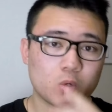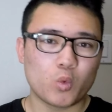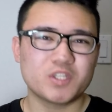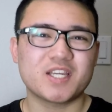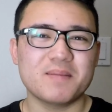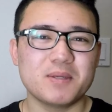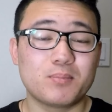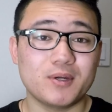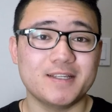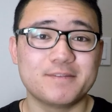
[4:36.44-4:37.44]
which can be
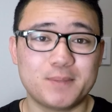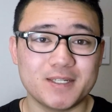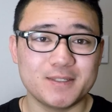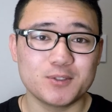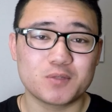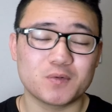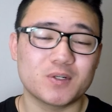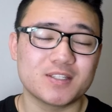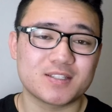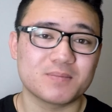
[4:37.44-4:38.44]
pretty
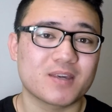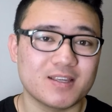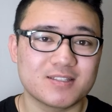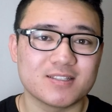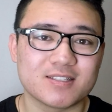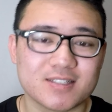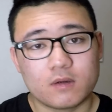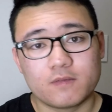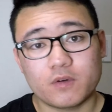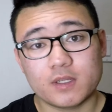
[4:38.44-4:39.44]
useful in some cases.
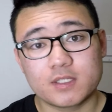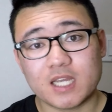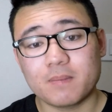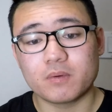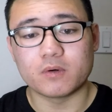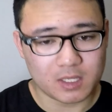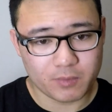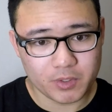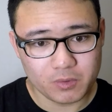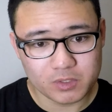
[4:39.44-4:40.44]
For example,
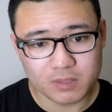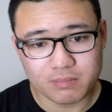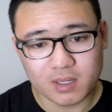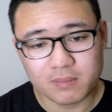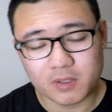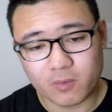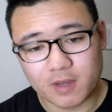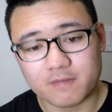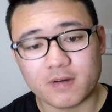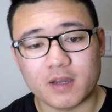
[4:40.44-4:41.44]
when you're using public
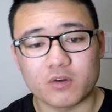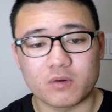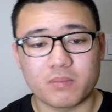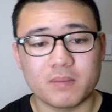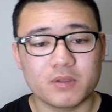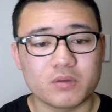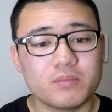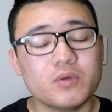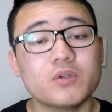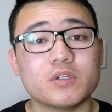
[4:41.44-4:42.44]
Wi-Fi or public
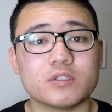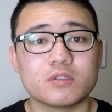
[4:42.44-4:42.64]
computers,